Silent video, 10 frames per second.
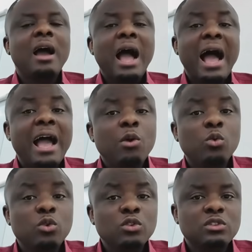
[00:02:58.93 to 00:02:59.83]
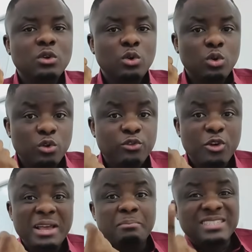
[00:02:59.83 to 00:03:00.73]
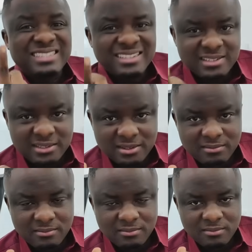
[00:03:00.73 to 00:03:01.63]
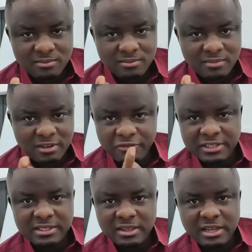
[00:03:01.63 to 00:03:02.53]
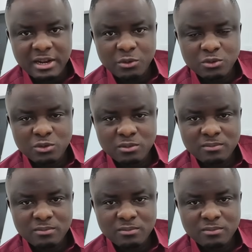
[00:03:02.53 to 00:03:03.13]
I would look for a business. First thing that I would do.